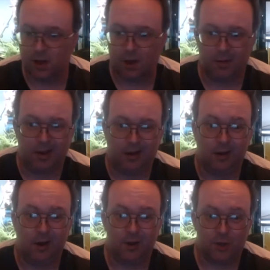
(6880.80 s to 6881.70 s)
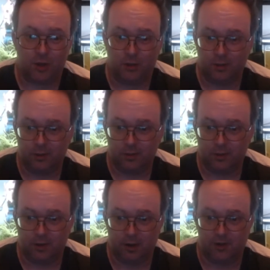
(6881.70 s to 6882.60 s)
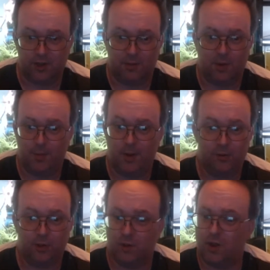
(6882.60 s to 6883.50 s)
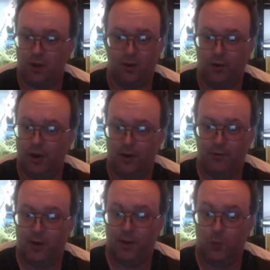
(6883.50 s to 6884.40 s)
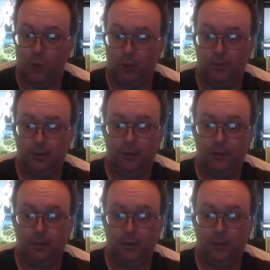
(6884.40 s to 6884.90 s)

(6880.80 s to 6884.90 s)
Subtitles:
I'm getting larger, and some of my belts just aren't long enough anymore.